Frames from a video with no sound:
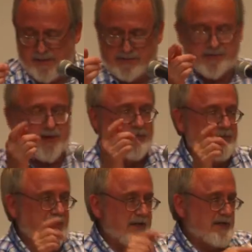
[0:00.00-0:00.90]
I was trying to
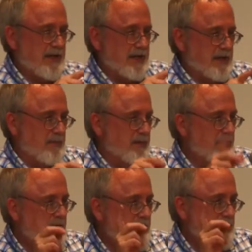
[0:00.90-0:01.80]
find the exact number,
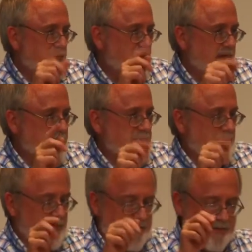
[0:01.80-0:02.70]

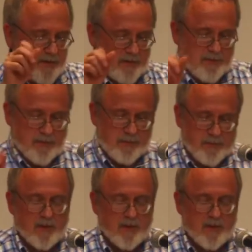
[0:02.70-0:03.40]
3,720 to 1.